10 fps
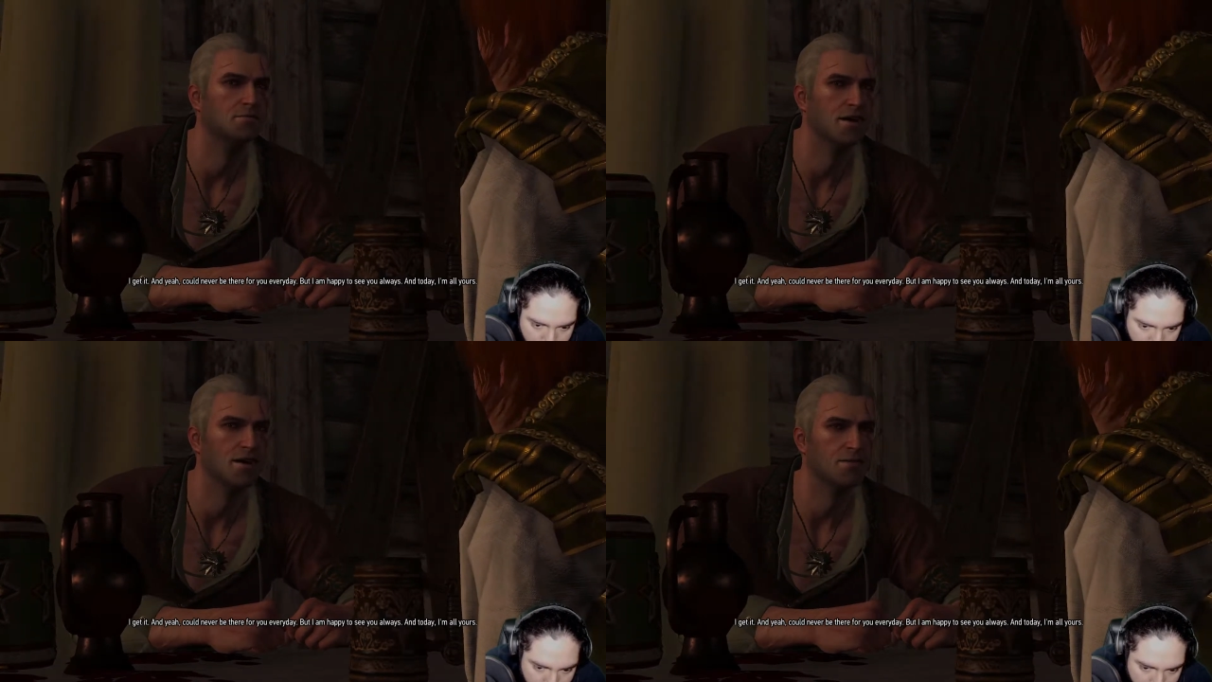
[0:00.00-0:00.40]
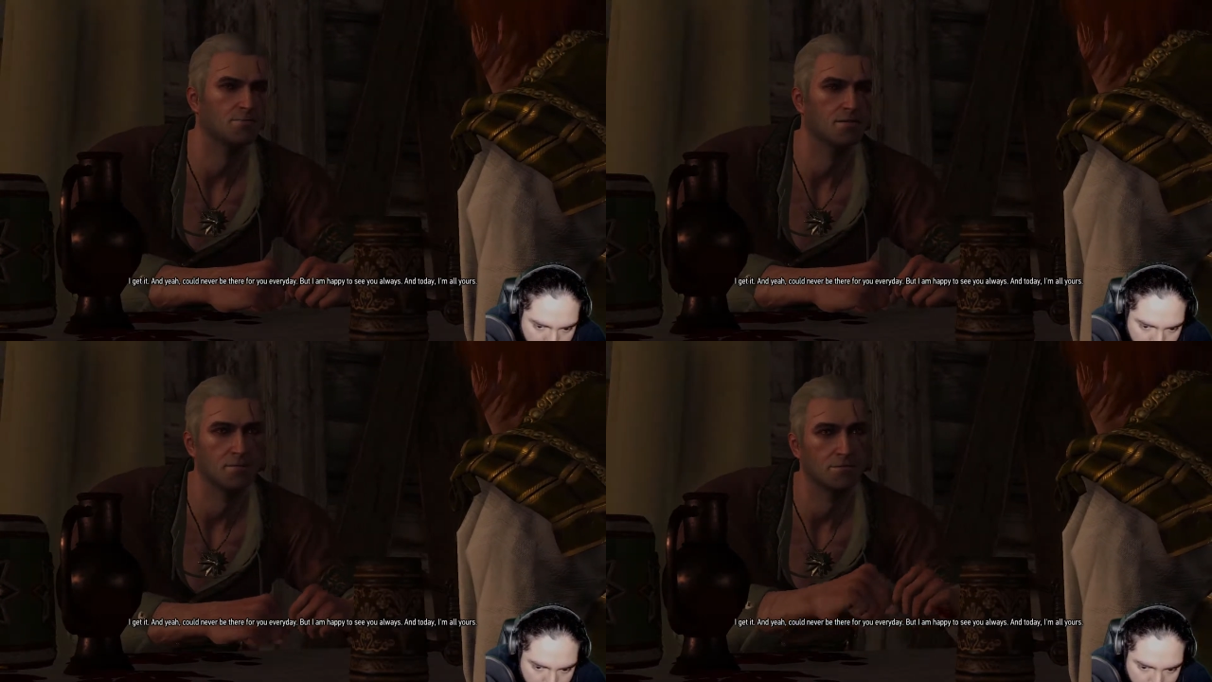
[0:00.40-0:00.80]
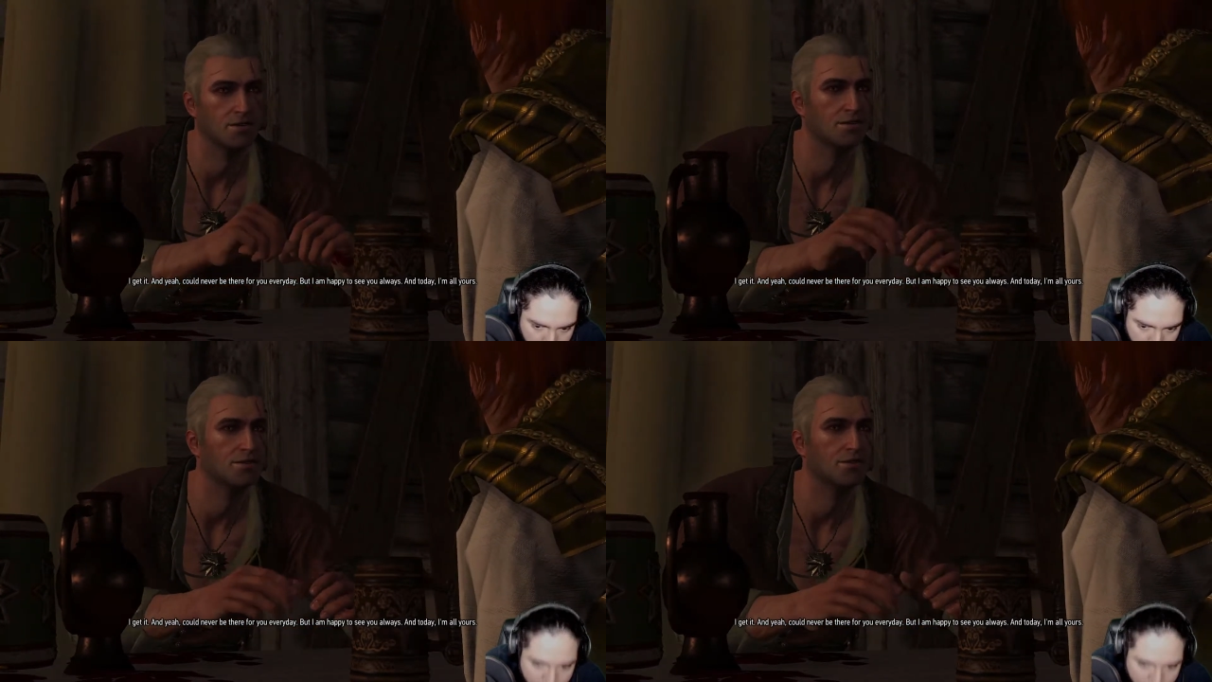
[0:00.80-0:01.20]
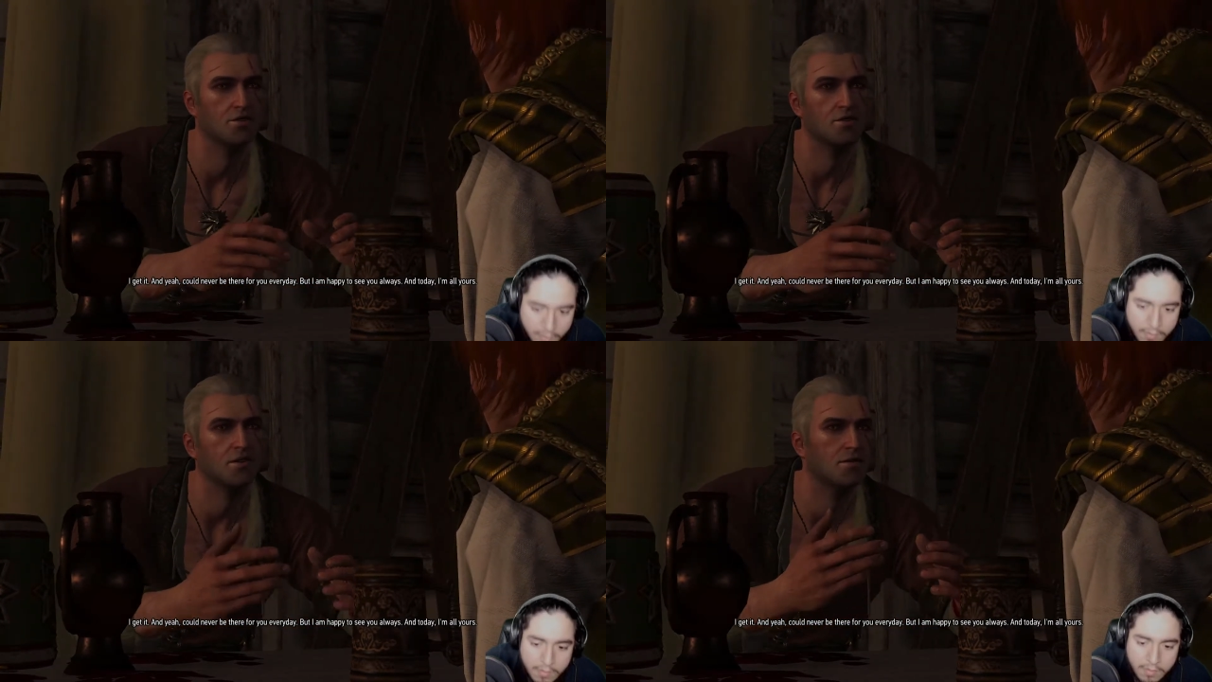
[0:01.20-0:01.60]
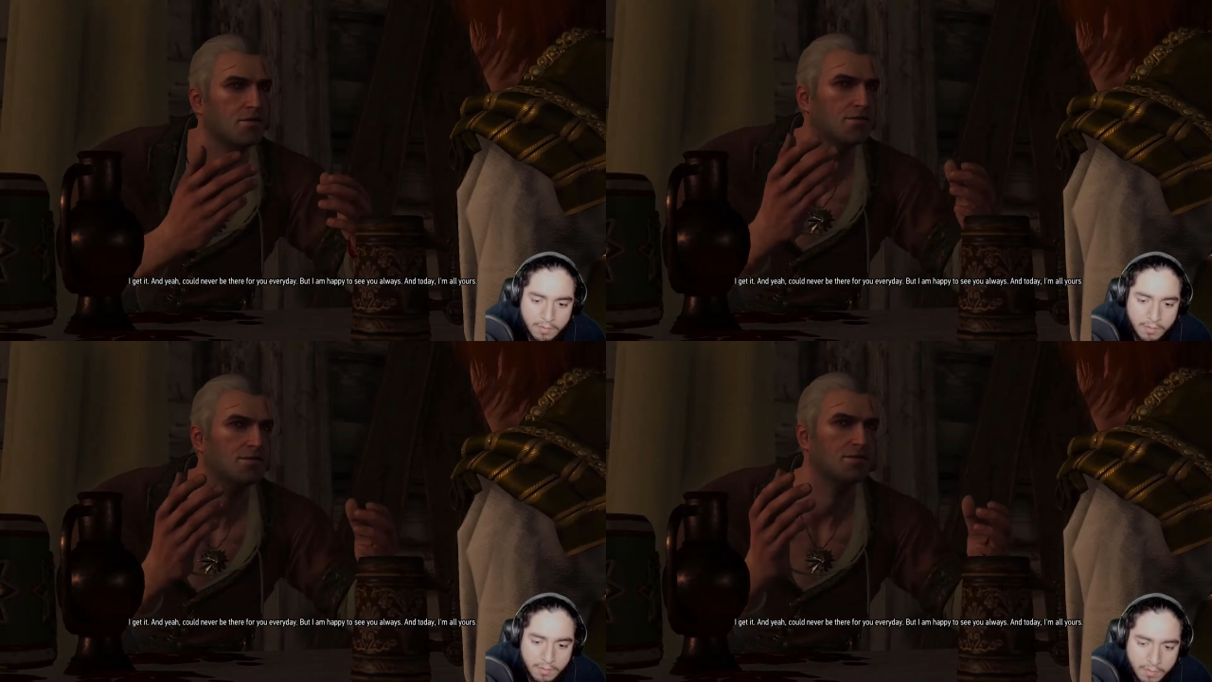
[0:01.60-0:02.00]
Speaker 1: But I am happy to see you
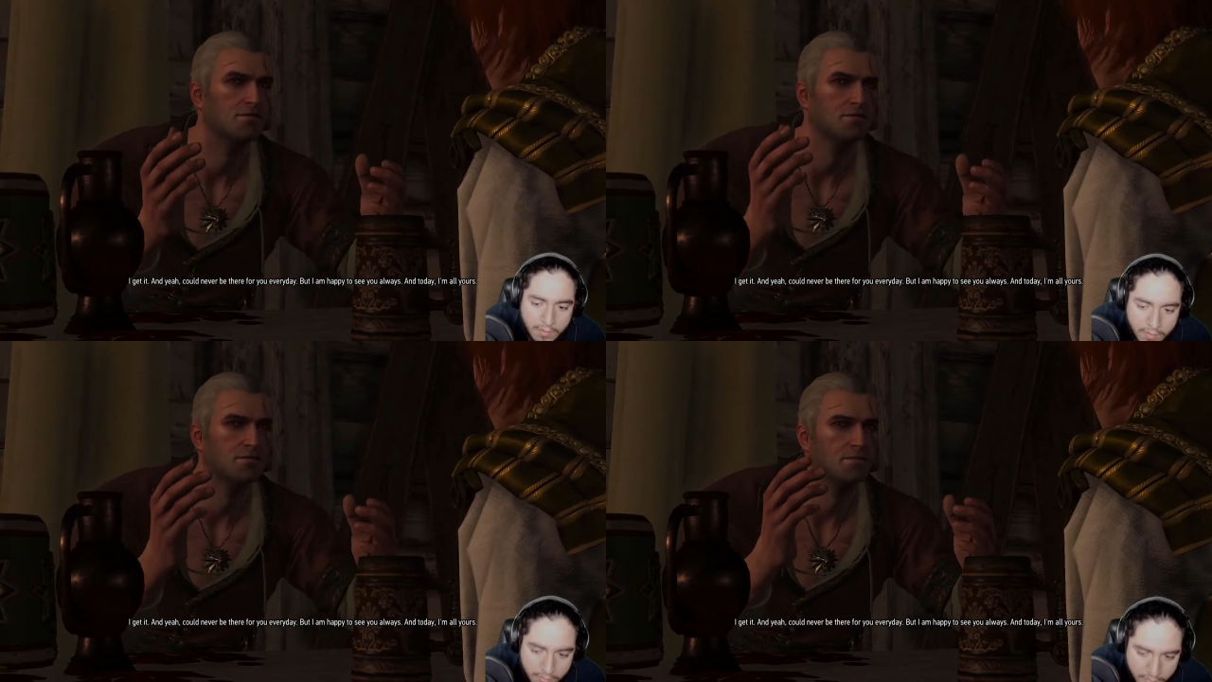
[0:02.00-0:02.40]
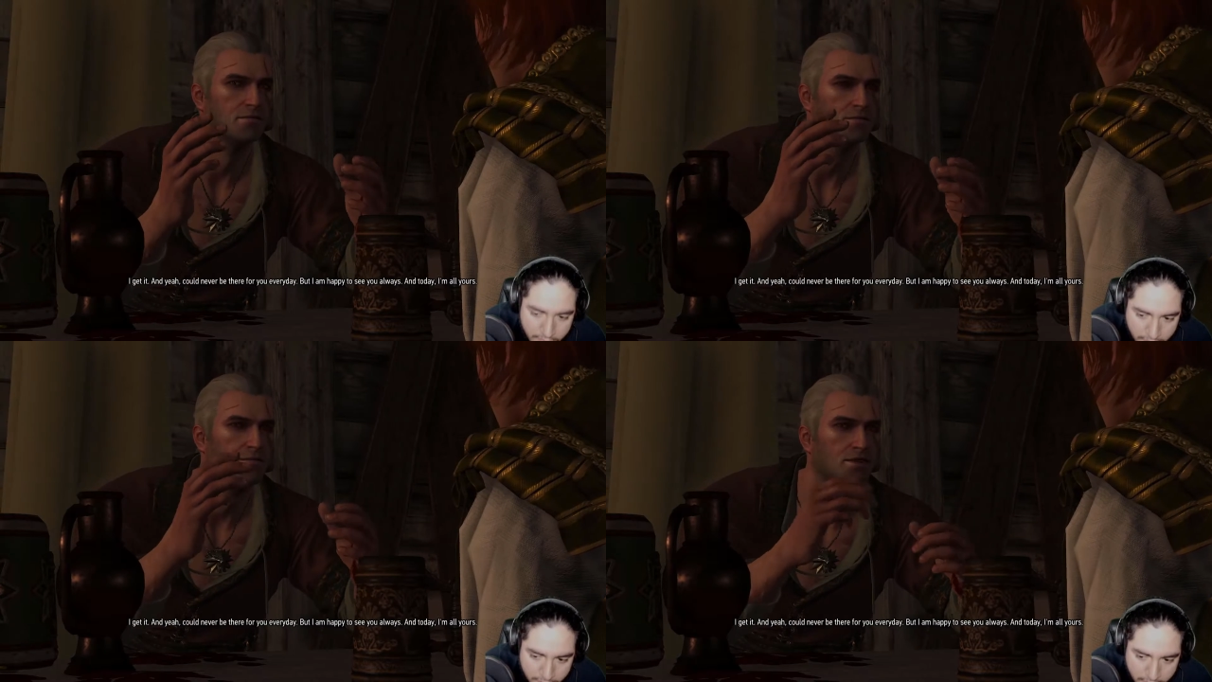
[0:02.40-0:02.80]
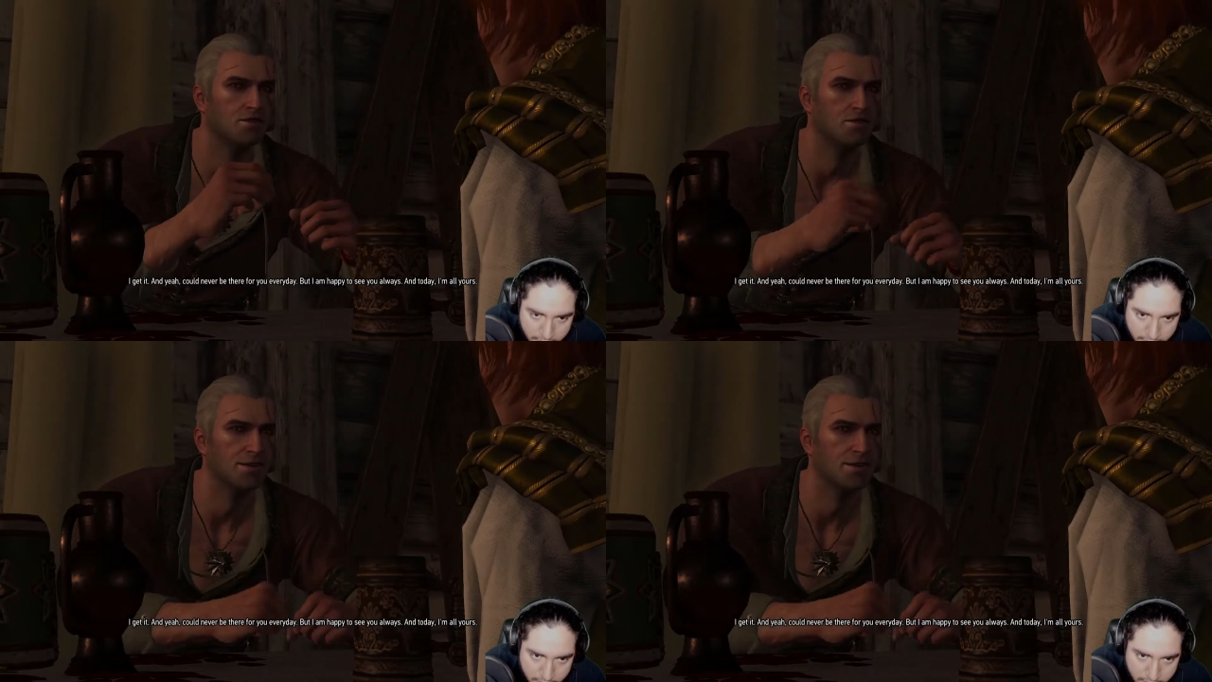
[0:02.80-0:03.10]
always. And